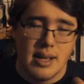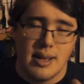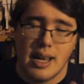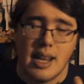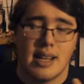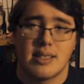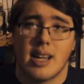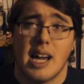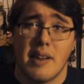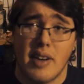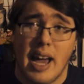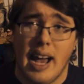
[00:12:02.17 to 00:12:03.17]
It is
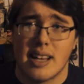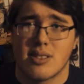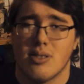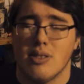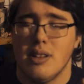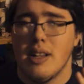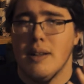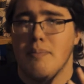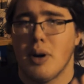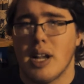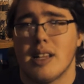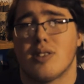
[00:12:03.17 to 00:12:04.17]
kind of a hassle,
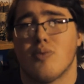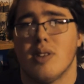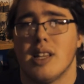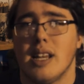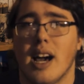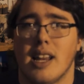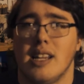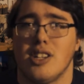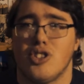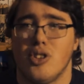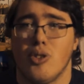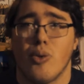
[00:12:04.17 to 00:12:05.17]
but it's really not an
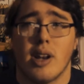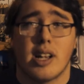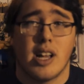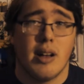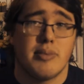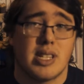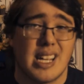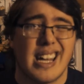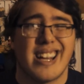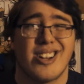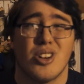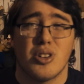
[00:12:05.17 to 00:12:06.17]
issue when it comes to
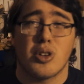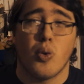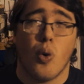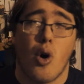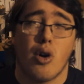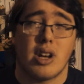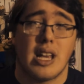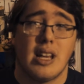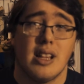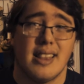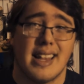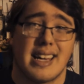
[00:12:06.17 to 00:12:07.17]
getting good quality
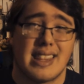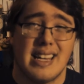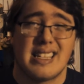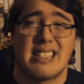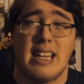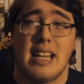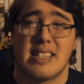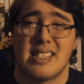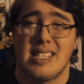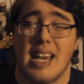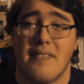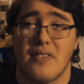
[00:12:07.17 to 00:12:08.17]
like this, and it's
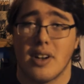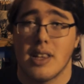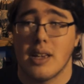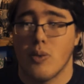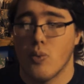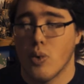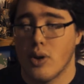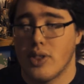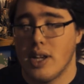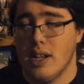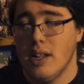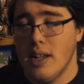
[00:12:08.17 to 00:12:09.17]
definitely worth
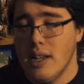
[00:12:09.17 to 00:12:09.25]
it.